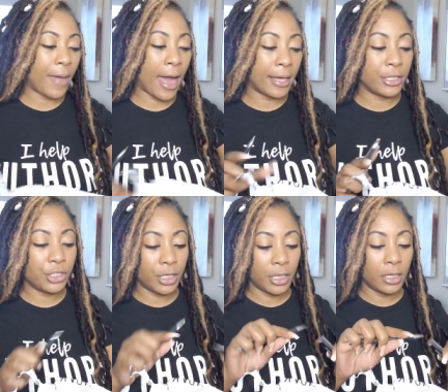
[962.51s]

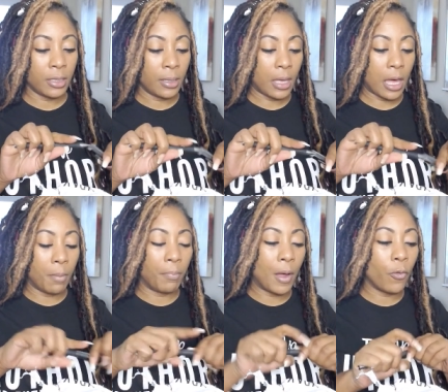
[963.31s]
packaging,
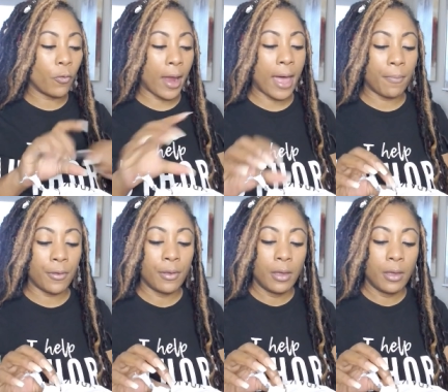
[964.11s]
um, bubble wrap,